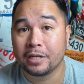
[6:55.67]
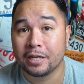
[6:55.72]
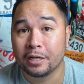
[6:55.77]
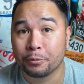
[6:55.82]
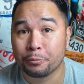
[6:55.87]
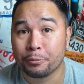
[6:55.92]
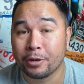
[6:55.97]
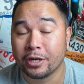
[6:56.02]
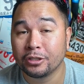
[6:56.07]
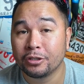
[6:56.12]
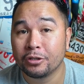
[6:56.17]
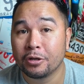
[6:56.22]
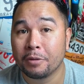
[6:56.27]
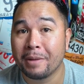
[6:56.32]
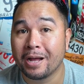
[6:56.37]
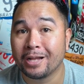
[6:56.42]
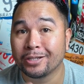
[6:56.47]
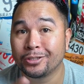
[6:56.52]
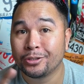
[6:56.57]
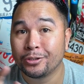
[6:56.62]
It'll run you
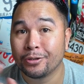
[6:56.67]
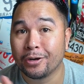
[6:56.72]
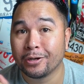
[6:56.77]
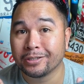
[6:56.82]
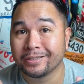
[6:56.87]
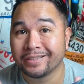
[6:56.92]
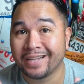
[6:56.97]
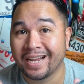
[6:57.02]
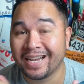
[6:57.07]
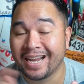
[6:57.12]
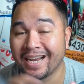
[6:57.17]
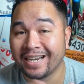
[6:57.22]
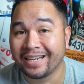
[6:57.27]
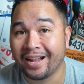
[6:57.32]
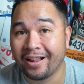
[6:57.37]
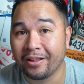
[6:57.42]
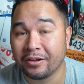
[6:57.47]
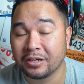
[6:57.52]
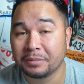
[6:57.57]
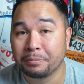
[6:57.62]
about
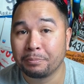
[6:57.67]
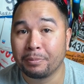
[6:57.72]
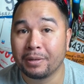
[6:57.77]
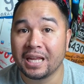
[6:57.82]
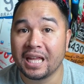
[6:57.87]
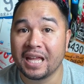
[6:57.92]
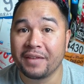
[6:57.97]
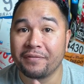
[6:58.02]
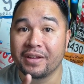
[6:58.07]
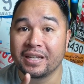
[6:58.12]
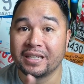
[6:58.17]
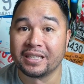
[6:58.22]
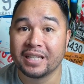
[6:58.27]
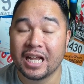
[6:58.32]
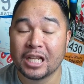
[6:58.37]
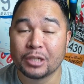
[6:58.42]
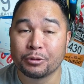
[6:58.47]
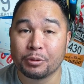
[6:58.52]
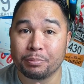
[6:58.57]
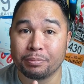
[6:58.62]
$299, but if it
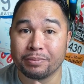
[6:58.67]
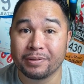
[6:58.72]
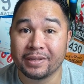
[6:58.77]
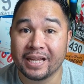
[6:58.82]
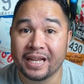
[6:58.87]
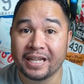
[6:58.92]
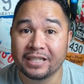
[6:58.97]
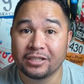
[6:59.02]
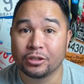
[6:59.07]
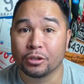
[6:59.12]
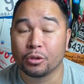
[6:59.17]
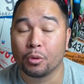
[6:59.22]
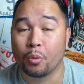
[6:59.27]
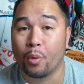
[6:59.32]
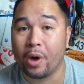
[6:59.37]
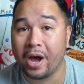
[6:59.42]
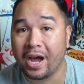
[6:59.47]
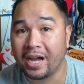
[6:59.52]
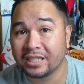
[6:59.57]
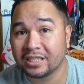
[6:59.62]
does replace your
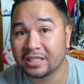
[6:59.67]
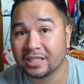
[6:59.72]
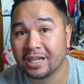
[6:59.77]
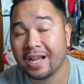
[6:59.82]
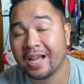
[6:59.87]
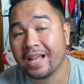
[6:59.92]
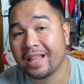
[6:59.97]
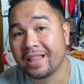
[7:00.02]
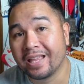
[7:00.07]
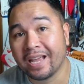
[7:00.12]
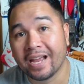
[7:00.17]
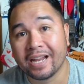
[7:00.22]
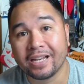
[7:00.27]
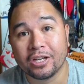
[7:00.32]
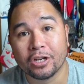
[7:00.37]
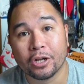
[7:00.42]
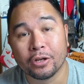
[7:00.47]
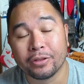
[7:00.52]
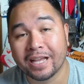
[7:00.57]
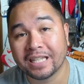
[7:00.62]
watch, then
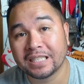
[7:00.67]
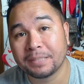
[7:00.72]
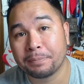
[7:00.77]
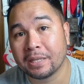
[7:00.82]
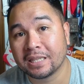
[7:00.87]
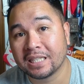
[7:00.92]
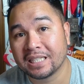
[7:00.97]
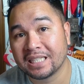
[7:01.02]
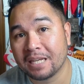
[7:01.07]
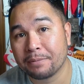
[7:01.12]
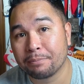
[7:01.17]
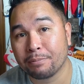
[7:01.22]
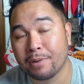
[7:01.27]
you know that's about the same